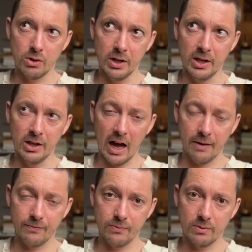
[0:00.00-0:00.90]

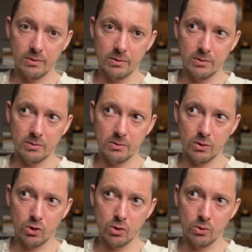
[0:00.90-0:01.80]
enough
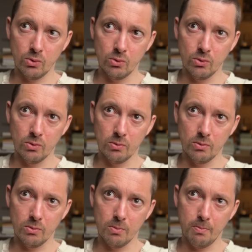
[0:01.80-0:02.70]
to
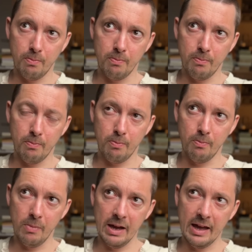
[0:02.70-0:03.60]

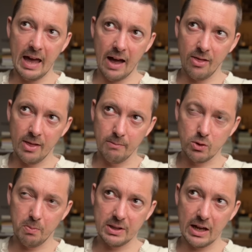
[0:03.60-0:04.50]
get them to
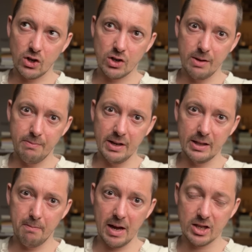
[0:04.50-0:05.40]
potentially be in
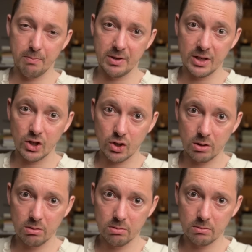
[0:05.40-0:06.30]
a better
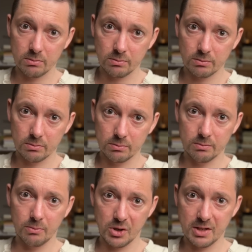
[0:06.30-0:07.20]
position,
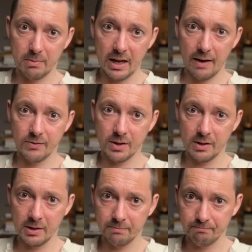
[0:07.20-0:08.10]
possibly after
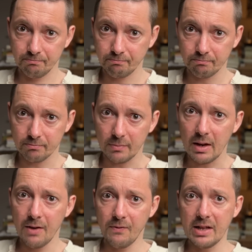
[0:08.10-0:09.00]
the
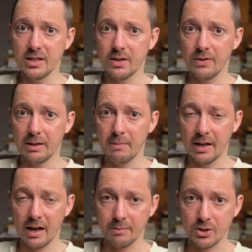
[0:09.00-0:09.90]
offensive that may
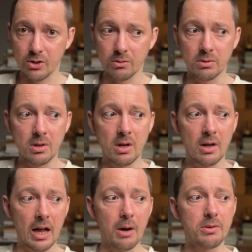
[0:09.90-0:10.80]
come soon,
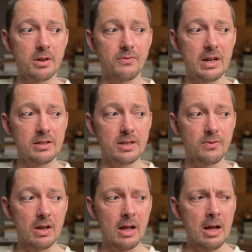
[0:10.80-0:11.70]
counteroffensive.
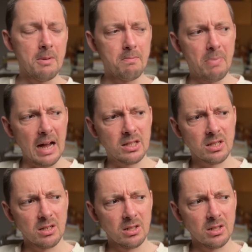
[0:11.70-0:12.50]
But